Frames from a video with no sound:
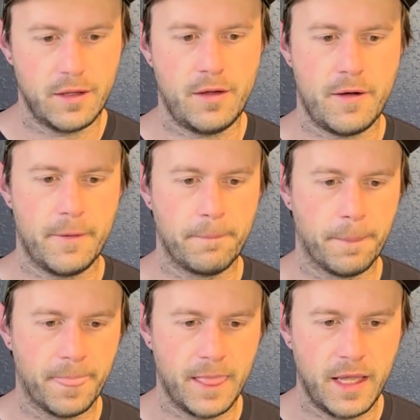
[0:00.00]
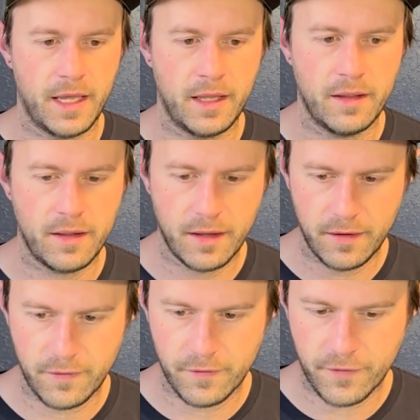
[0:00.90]
And
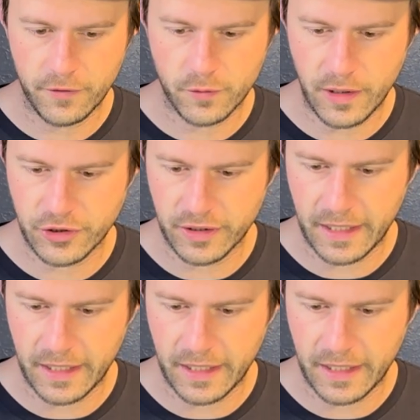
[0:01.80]
the first question